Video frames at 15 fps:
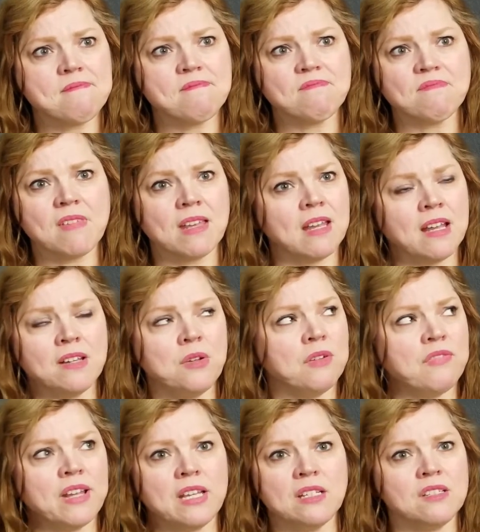And I knew if
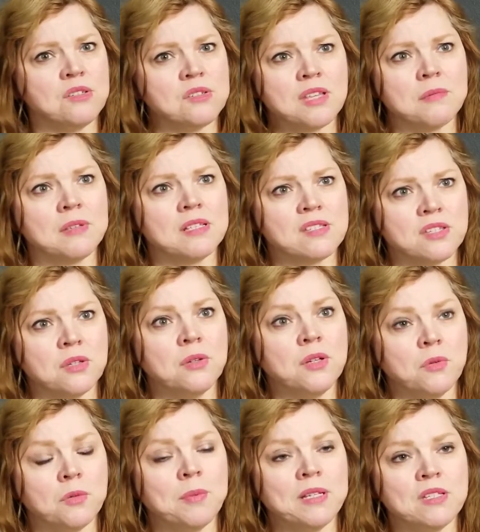I didn't do something soon, it
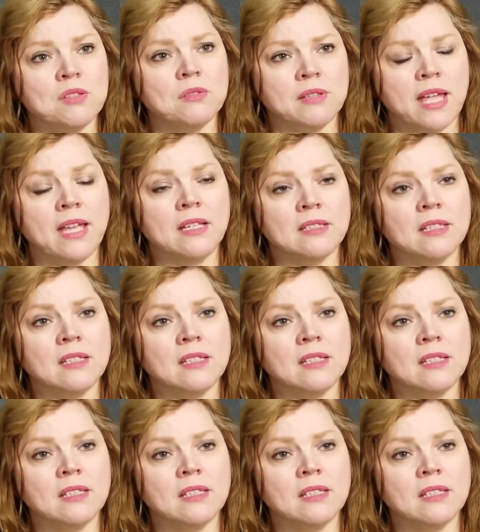would be too late.